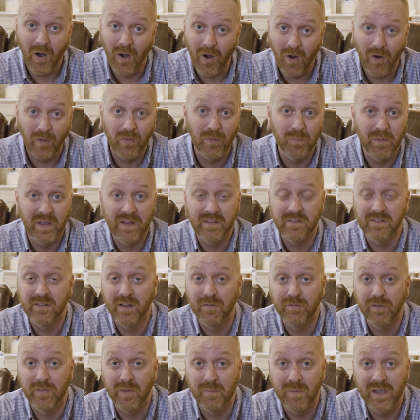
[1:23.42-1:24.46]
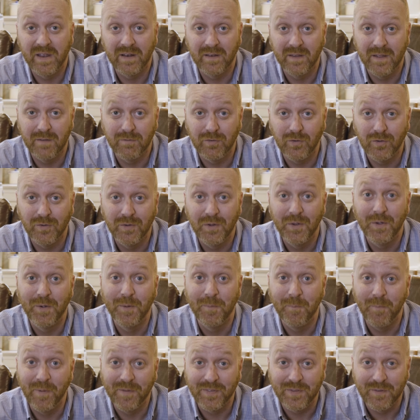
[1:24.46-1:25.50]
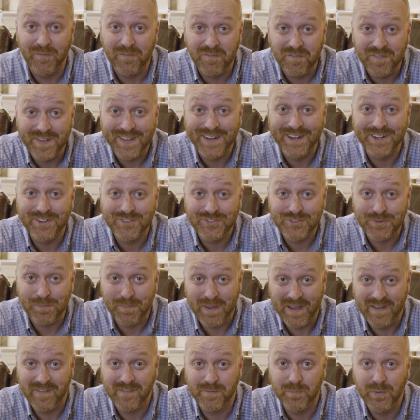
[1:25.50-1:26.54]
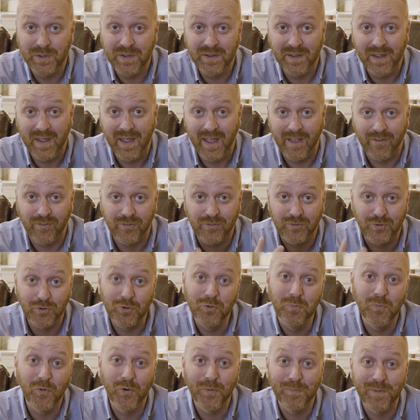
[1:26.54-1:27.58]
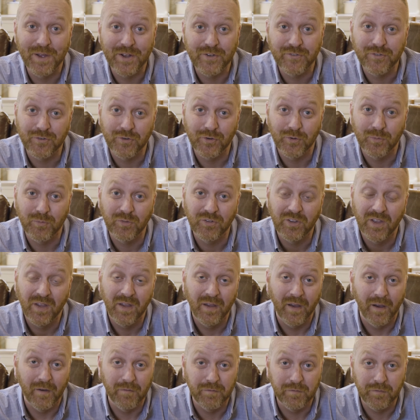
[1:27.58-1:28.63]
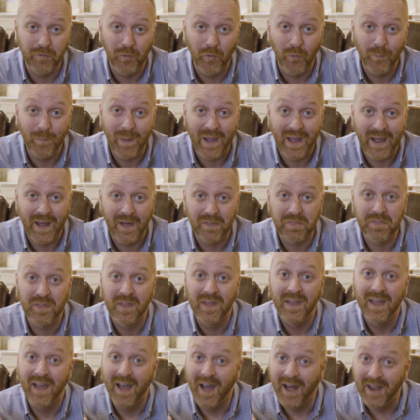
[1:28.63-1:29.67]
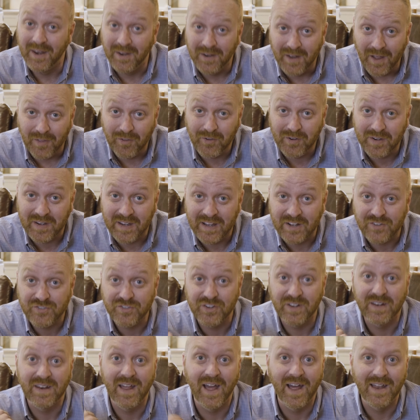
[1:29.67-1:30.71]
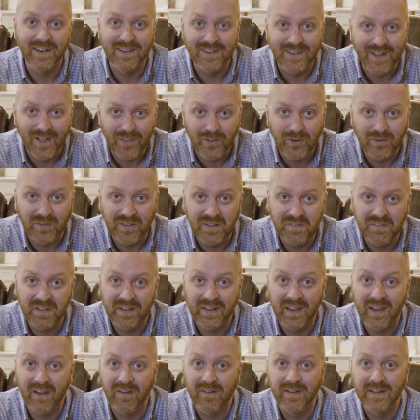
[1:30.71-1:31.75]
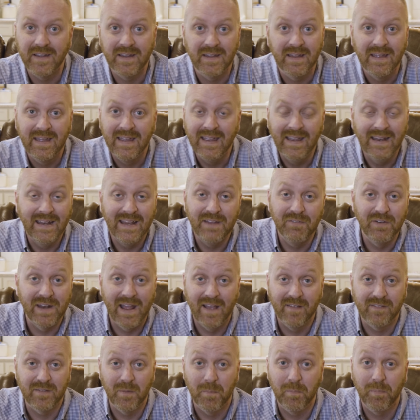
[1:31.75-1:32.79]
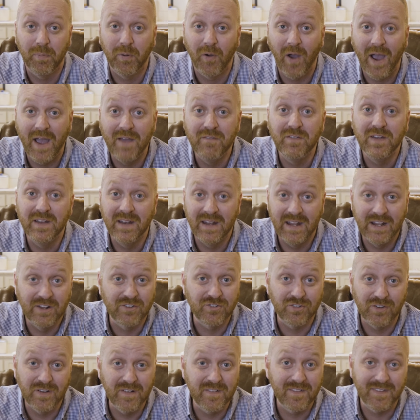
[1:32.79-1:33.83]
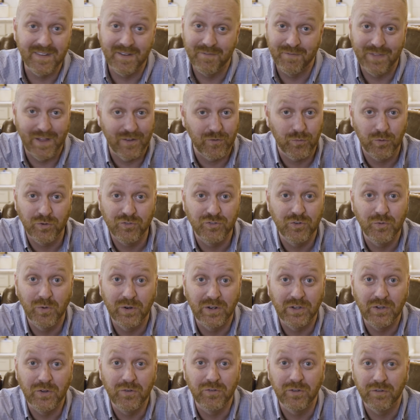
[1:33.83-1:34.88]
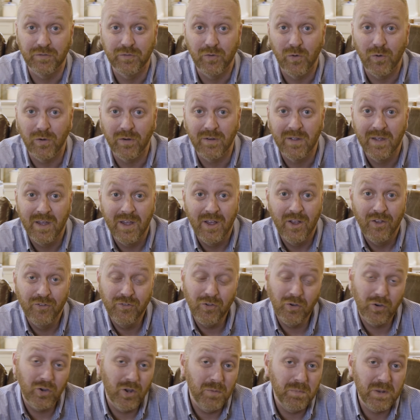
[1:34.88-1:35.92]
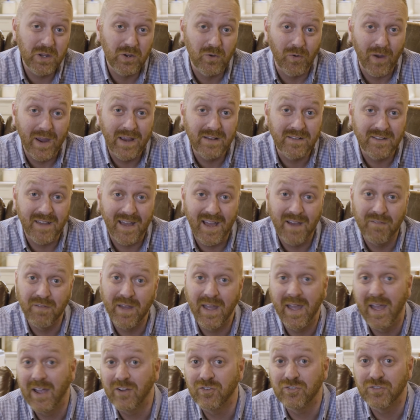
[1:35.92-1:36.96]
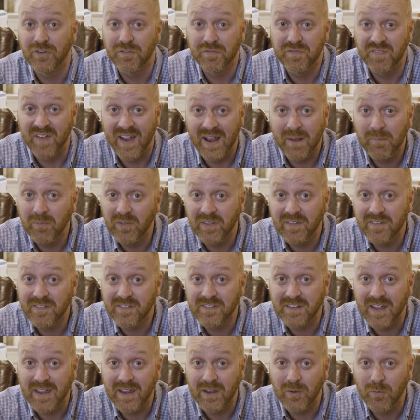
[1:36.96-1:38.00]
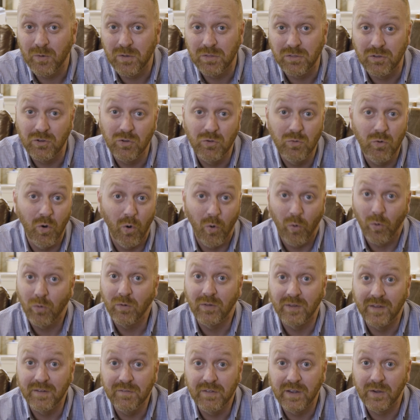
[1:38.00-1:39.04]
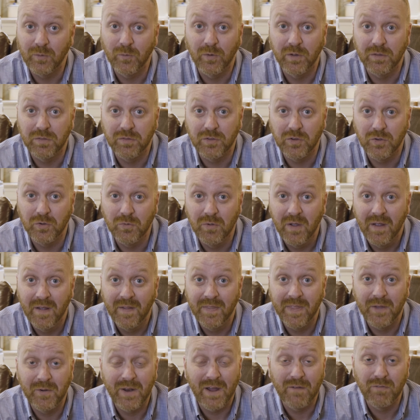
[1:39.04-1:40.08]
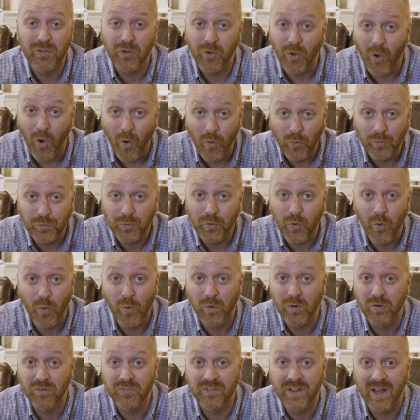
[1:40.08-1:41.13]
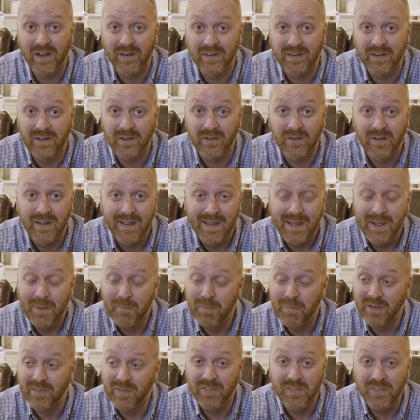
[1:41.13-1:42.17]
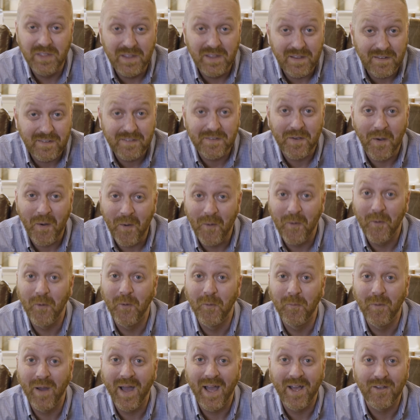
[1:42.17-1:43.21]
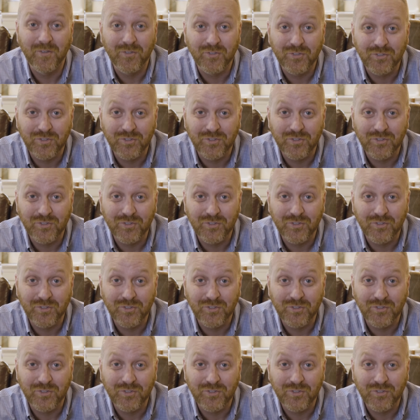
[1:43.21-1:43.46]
all the main stuff on the main level but the finished basement has two more bedrooms, a full bath, another kitchen, another living area, it even has a private entrance if that's what you want to use it for. So it could be great to have extra family staying with you or living with you. They would have their own quarters down here, but this home has